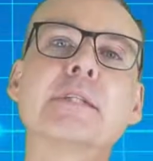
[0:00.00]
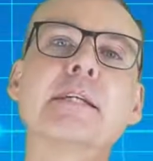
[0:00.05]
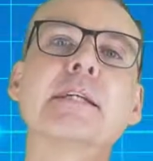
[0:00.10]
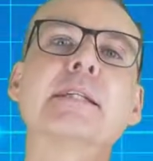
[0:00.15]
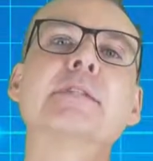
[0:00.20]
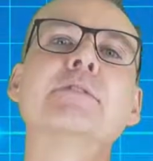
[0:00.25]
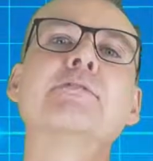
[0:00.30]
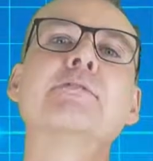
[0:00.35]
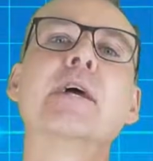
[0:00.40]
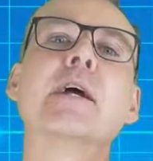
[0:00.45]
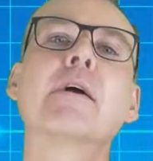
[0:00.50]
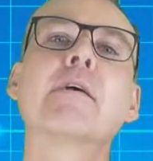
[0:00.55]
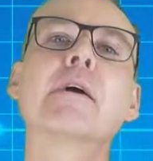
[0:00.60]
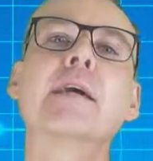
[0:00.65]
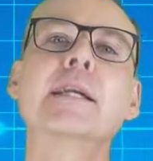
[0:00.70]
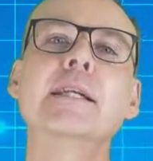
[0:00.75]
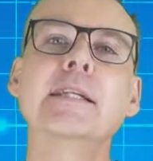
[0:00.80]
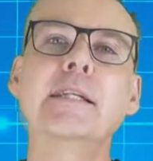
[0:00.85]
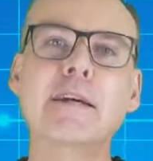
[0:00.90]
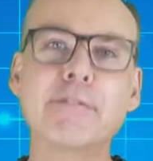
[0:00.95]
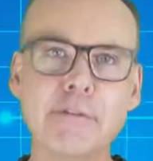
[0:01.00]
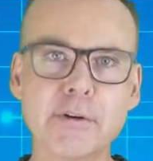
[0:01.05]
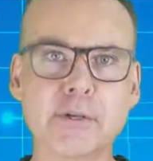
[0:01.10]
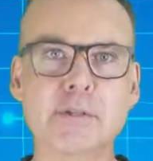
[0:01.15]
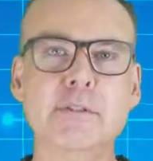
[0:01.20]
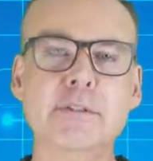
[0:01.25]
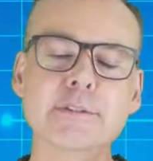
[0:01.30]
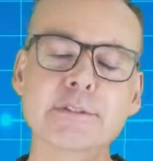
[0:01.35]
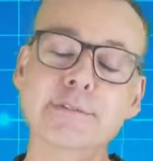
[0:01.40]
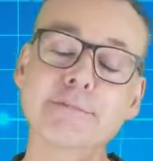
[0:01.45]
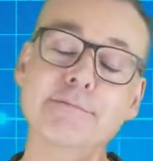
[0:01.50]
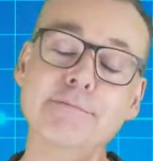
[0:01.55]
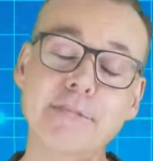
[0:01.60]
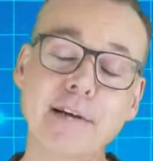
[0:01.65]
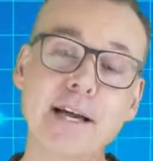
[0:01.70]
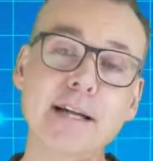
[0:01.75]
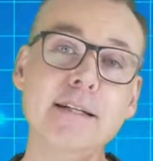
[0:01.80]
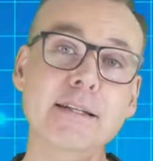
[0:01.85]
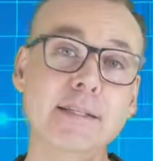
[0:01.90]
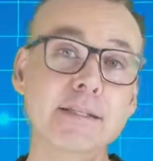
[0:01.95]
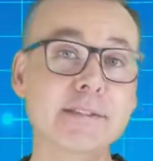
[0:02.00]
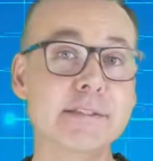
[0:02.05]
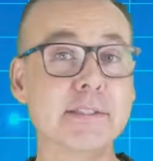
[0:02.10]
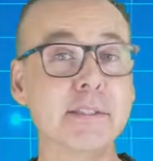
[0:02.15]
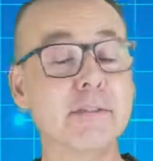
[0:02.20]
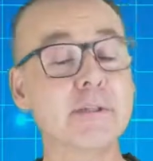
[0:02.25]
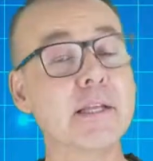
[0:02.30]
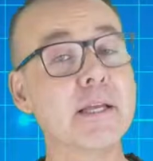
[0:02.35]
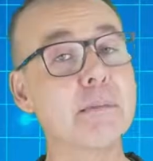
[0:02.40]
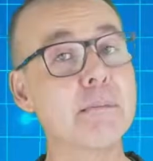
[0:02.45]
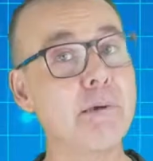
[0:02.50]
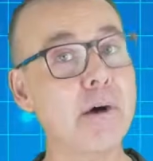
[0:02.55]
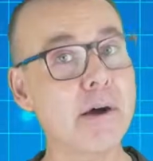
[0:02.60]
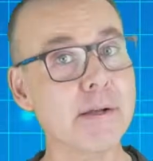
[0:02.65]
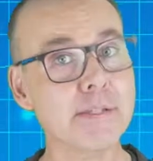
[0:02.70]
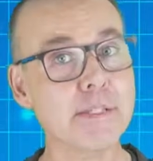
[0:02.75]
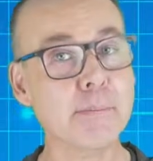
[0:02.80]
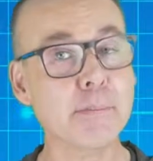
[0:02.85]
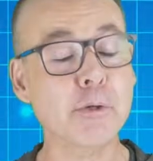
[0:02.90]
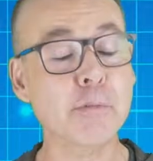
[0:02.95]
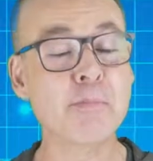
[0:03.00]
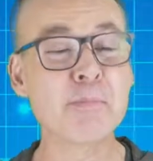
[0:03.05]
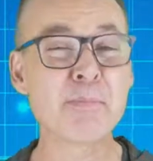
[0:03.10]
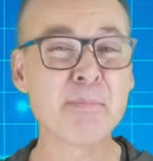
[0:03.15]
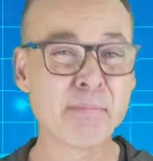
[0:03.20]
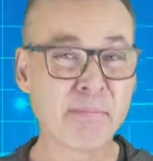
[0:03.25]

is very difficult. In fact, it's nearly impossible.